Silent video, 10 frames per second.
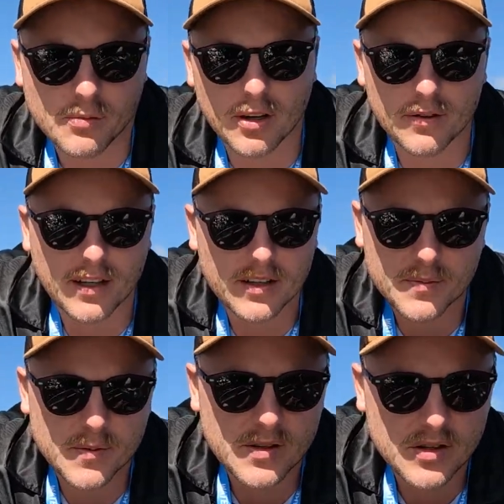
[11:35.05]
So what I've done
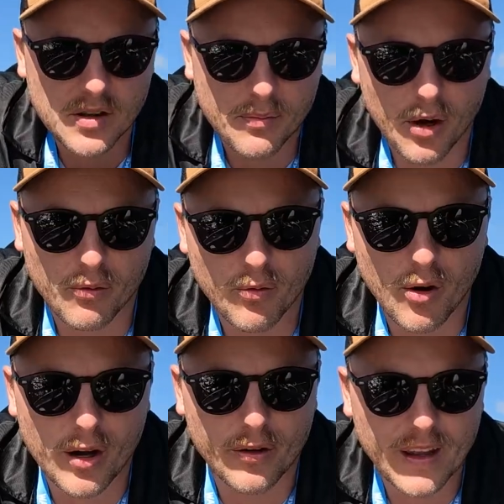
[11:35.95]
is position the boat
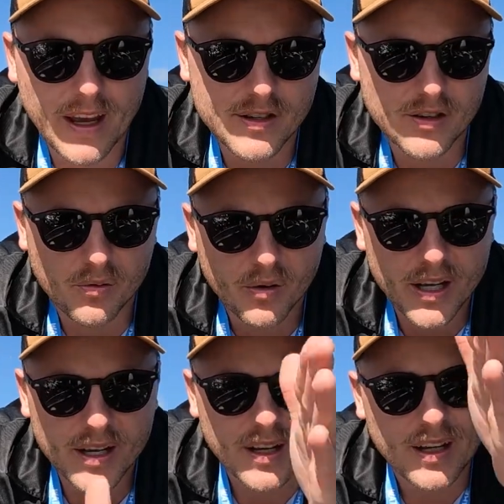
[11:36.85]
right on the edge of the
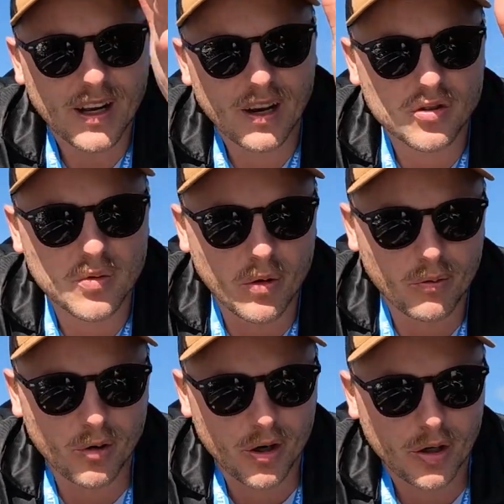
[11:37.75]
weed, and I just want
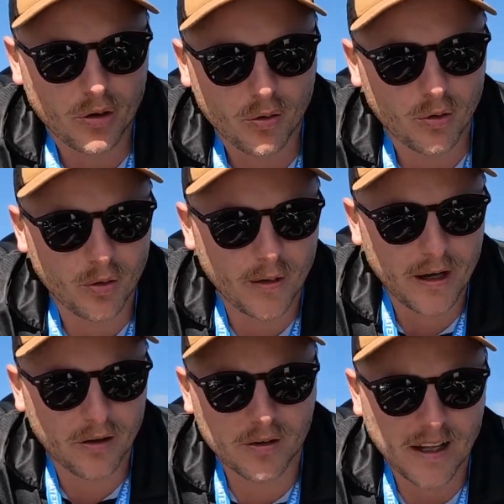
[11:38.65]
to work it all the
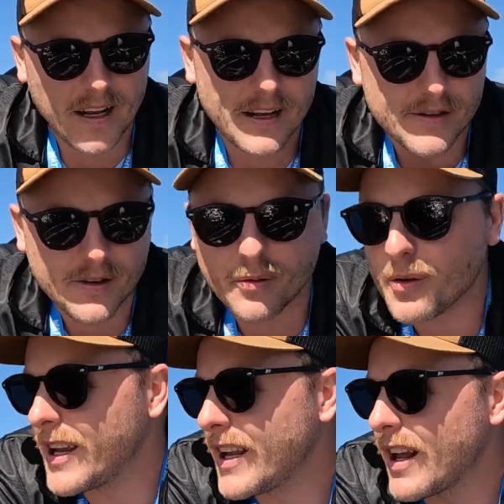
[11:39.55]
way along that edge of the
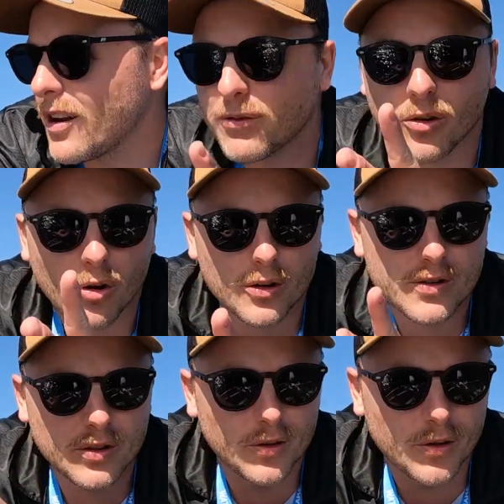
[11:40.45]
weed, and I've
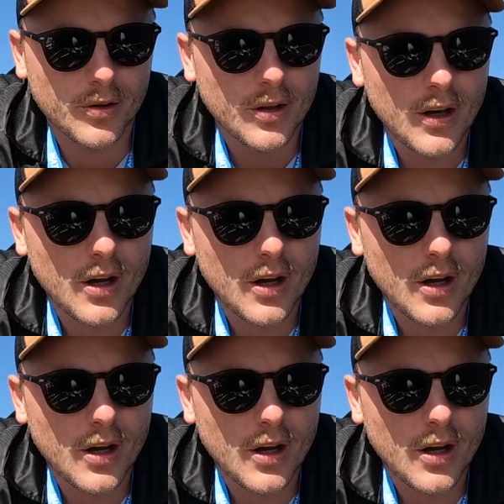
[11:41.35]
caught 2,